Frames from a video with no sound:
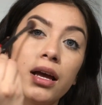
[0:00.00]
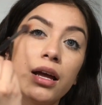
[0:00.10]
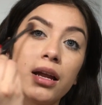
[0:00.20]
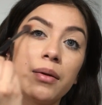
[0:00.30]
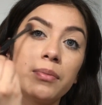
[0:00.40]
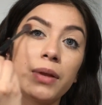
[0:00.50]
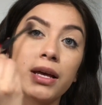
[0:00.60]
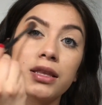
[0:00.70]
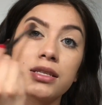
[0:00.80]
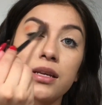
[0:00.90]
And I'm
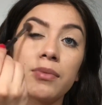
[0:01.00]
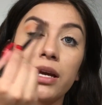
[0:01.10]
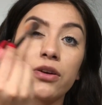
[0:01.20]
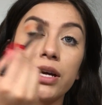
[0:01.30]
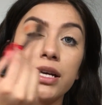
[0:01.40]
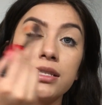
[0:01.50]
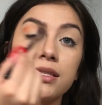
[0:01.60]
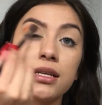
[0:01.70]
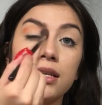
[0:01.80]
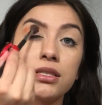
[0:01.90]
applying this on my
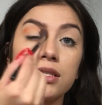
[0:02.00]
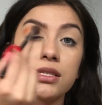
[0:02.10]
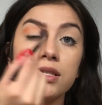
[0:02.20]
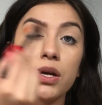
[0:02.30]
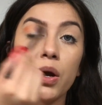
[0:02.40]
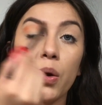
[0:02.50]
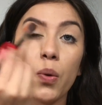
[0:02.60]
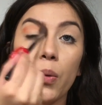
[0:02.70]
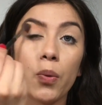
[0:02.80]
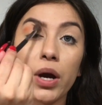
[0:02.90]
crease and just
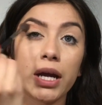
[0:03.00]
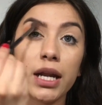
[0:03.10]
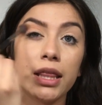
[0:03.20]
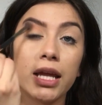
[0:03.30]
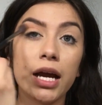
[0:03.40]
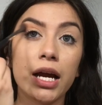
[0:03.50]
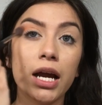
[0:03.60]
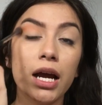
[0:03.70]
work it in there.